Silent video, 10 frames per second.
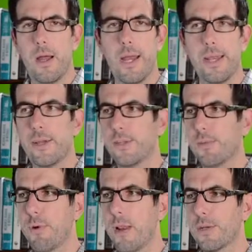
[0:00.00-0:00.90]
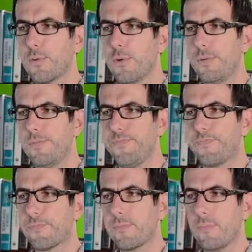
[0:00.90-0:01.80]
All right, here's the product rule.
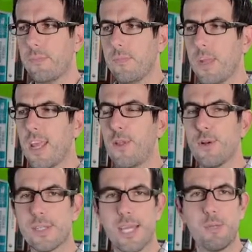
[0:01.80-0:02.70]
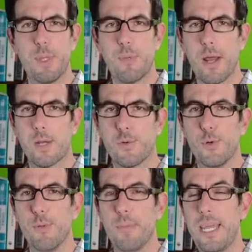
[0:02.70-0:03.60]
It looks like it should be the product
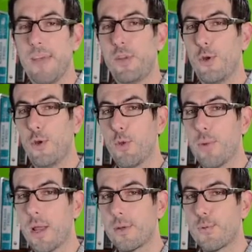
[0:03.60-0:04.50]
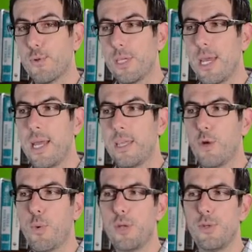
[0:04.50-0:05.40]
rule, but hey, if you don't know the product rule yet, and you
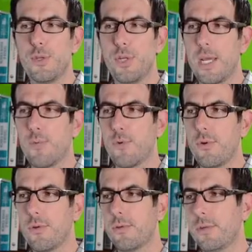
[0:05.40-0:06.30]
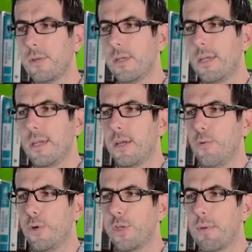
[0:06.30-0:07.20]
don't want to do the chain rule,
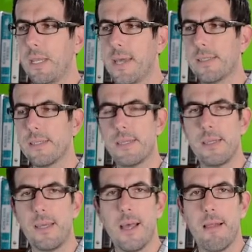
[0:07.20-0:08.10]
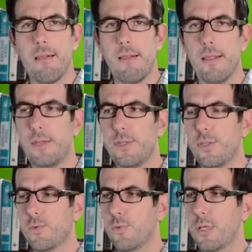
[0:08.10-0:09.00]
which can be nasty, well, let's
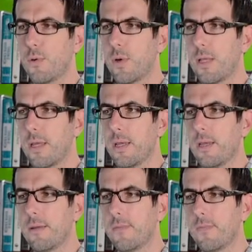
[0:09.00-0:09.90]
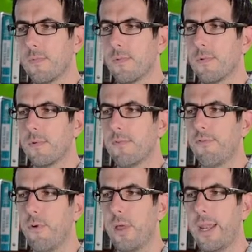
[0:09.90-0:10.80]
just really quickly
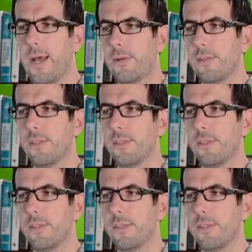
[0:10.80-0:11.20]
FOIL it out.